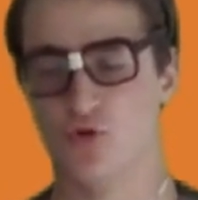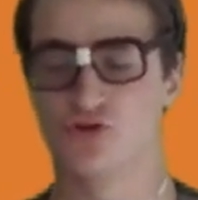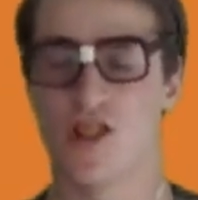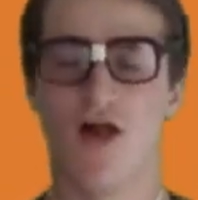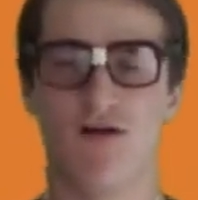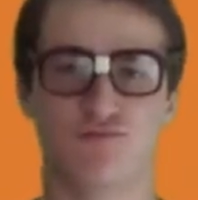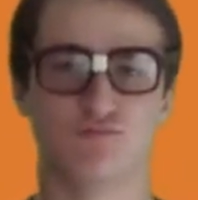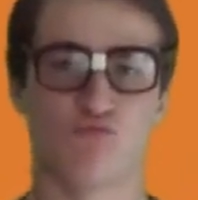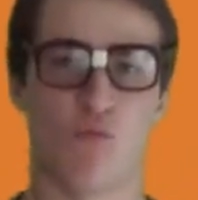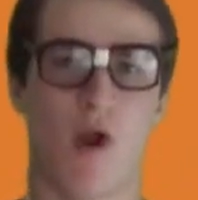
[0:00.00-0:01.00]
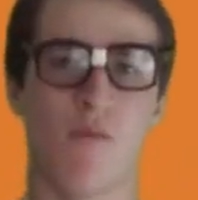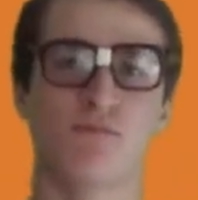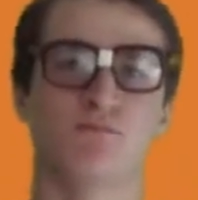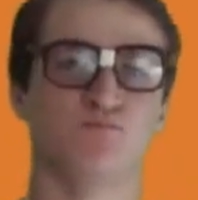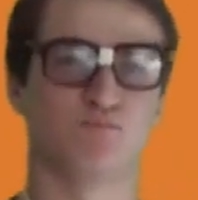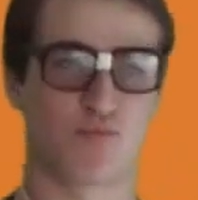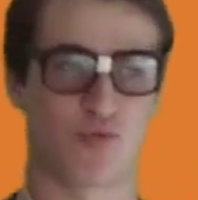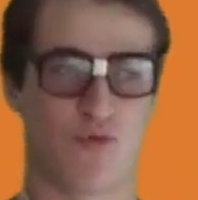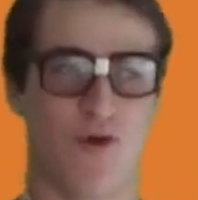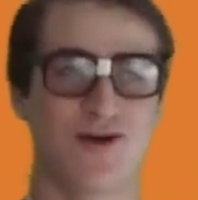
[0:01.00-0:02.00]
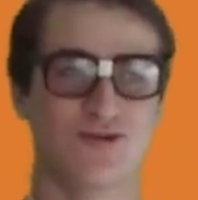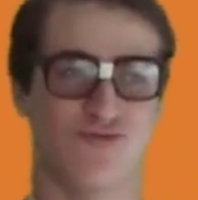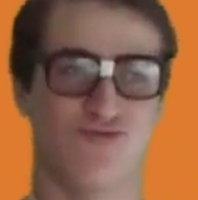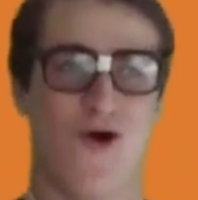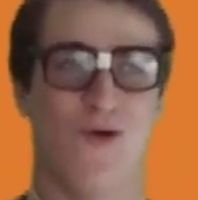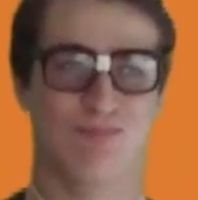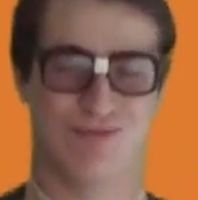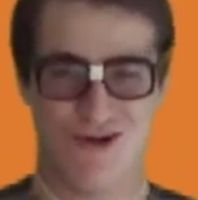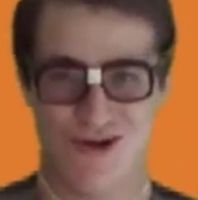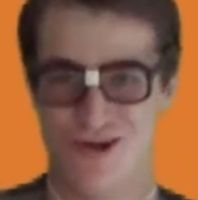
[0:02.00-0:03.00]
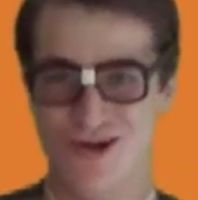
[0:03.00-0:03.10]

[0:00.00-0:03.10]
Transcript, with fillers: would give women the right to vote.